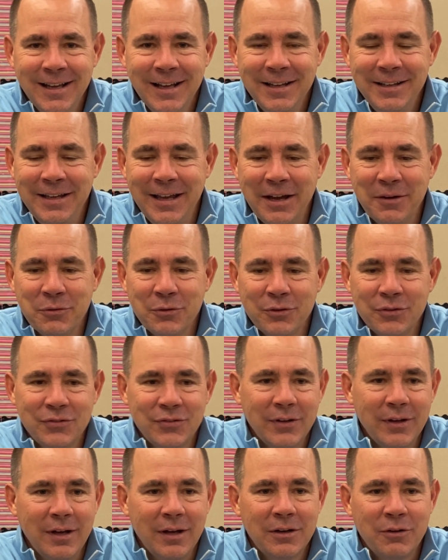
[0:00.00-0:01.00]
Yeah, it was
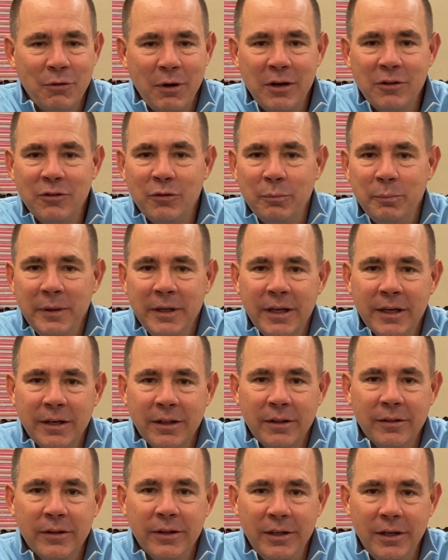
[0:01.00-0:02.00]
a crazy
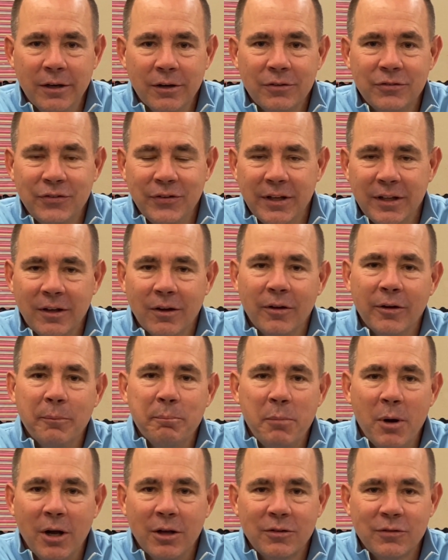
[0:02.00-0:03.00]
beginning of the year, sitting on the
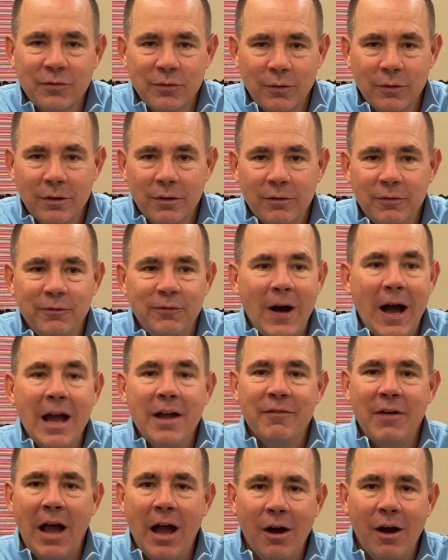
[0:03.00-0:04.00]
bus for
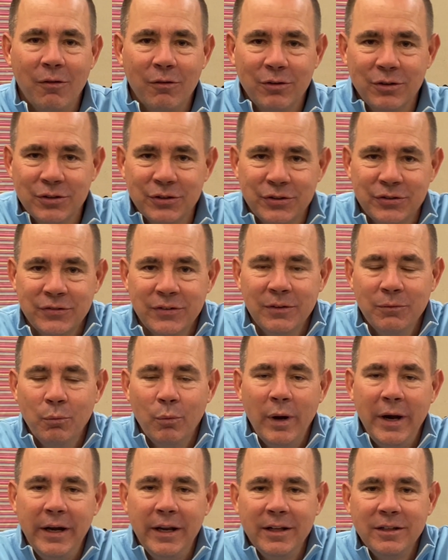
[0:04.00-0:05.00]
5 hours
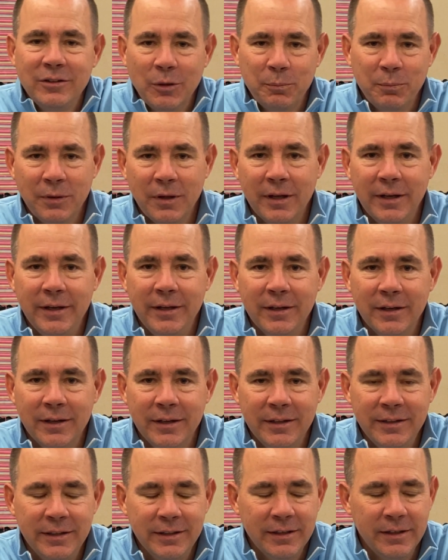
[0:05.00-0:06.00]
waiting to play
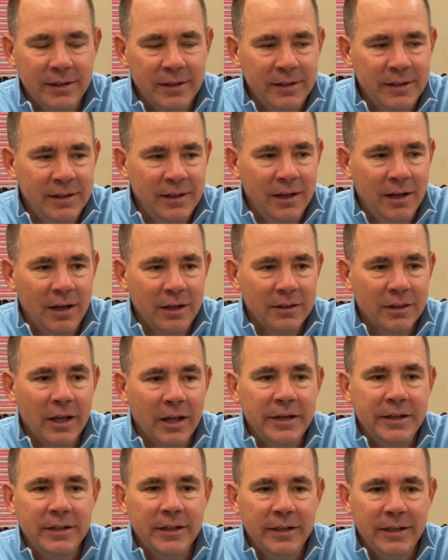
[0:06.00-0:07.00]
a
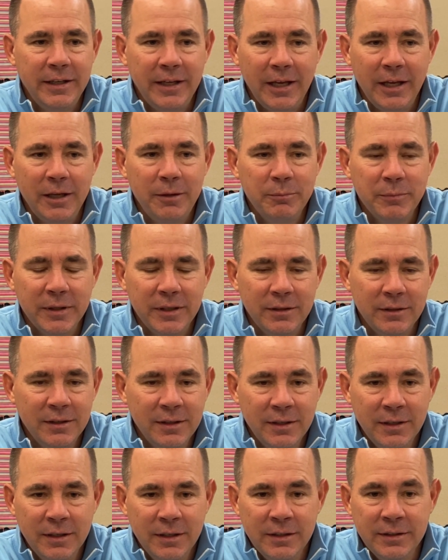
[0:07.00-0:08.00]
Lightning game. And
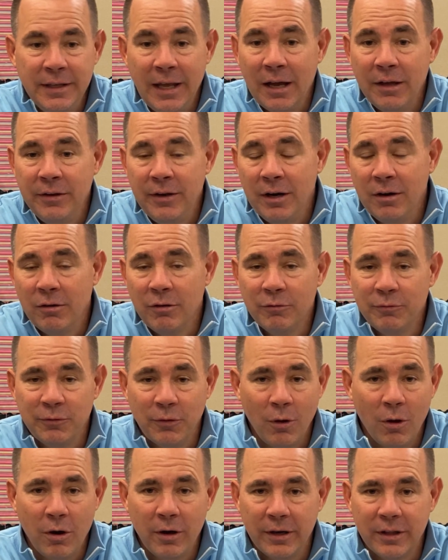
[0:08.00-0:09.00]
down there in
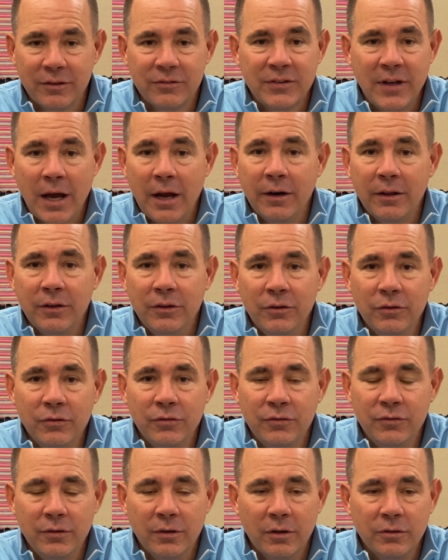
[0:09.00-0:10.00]
Florida, it's kind of
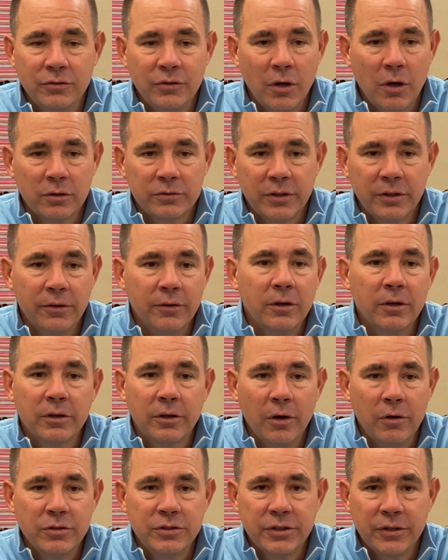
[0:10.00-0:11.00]
used, talk to their
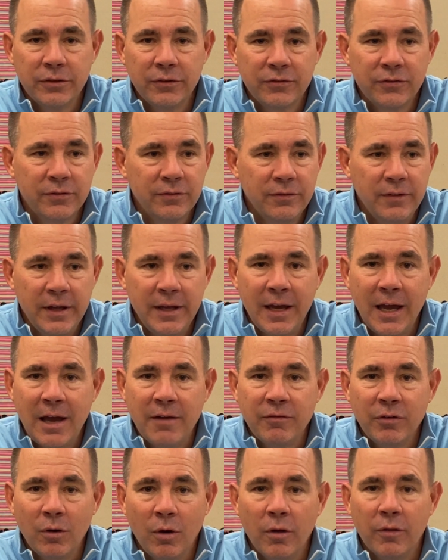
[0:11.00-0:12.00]
coaches, they
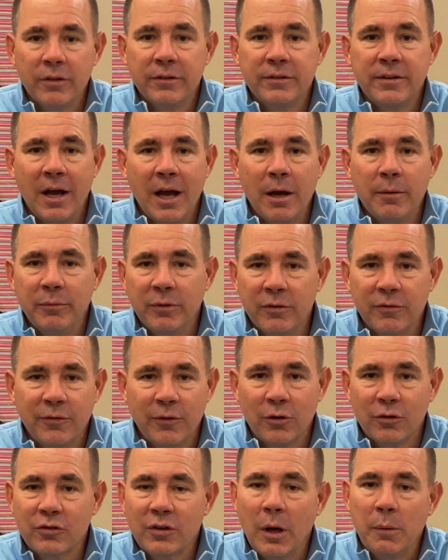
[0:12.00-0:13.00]
have it all the time in the
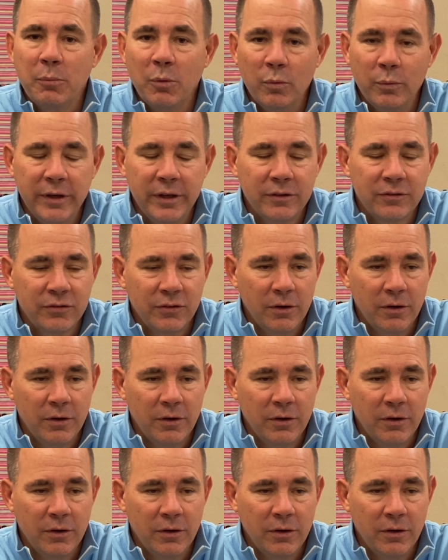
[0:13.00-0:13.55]
first couple of weeks.